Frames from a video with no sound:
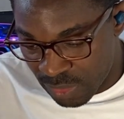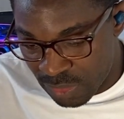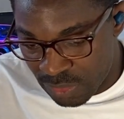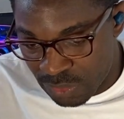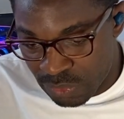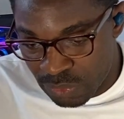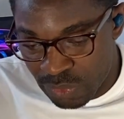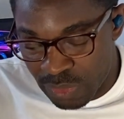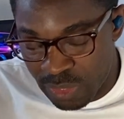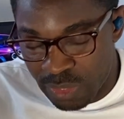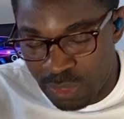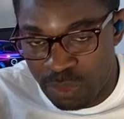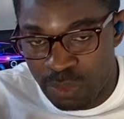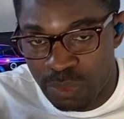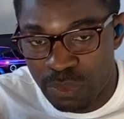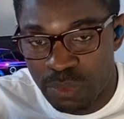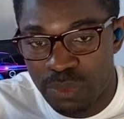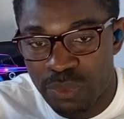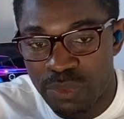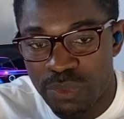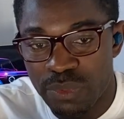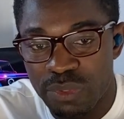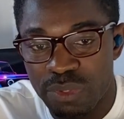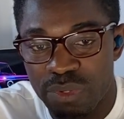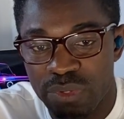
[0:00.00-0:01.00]
So a
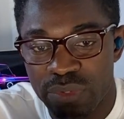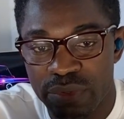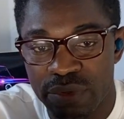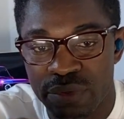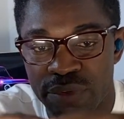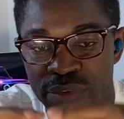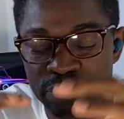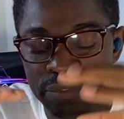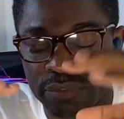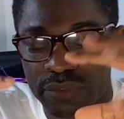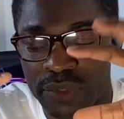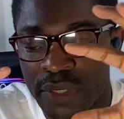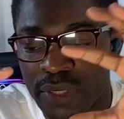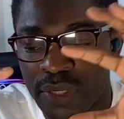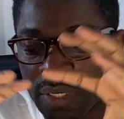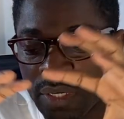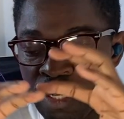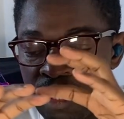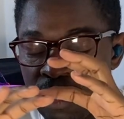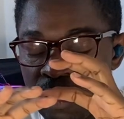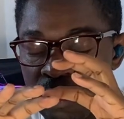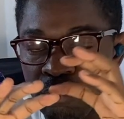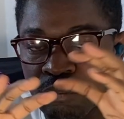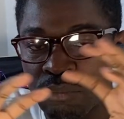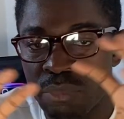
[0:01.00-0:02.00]
whole lot of
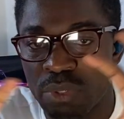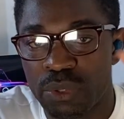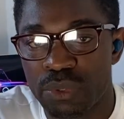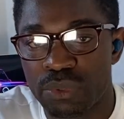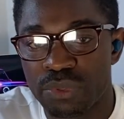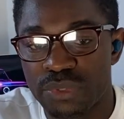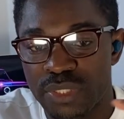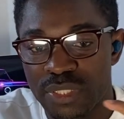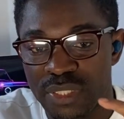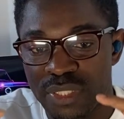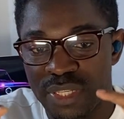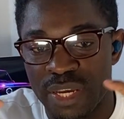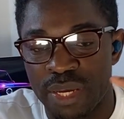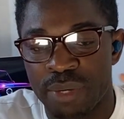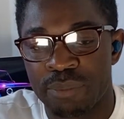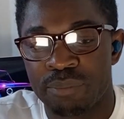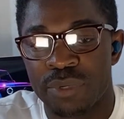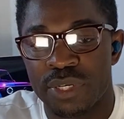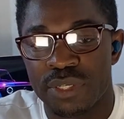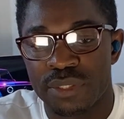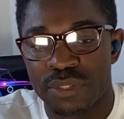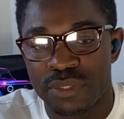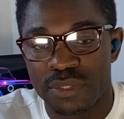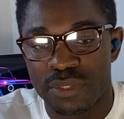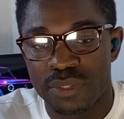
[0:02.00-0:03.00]

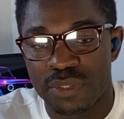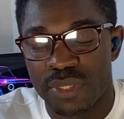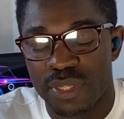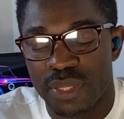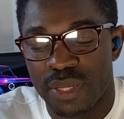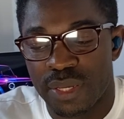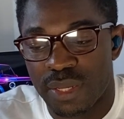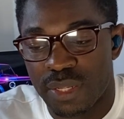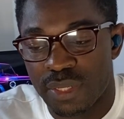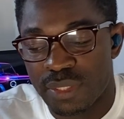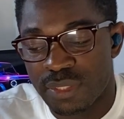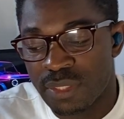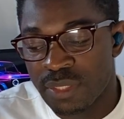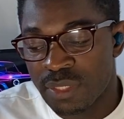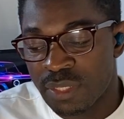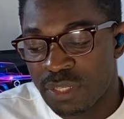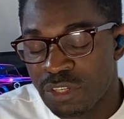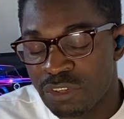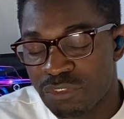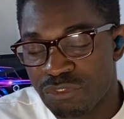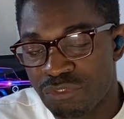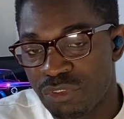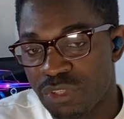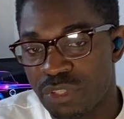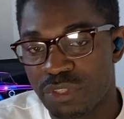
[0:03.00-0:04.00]
multi-dimensional
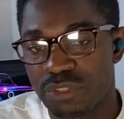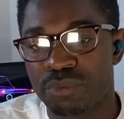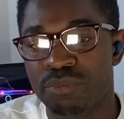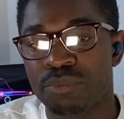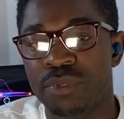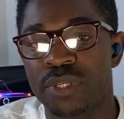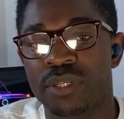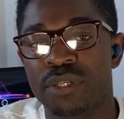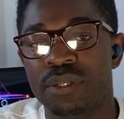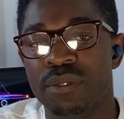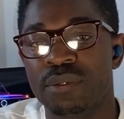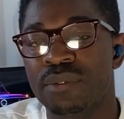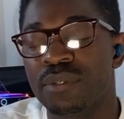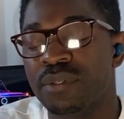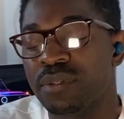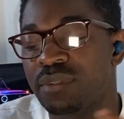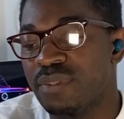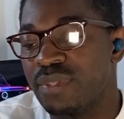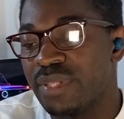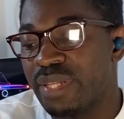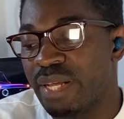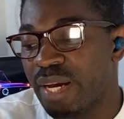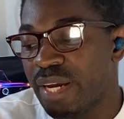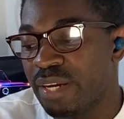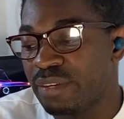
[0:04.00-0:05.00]
phenomenon of
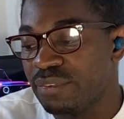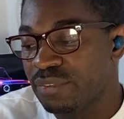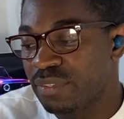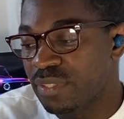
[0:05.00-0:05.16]
life,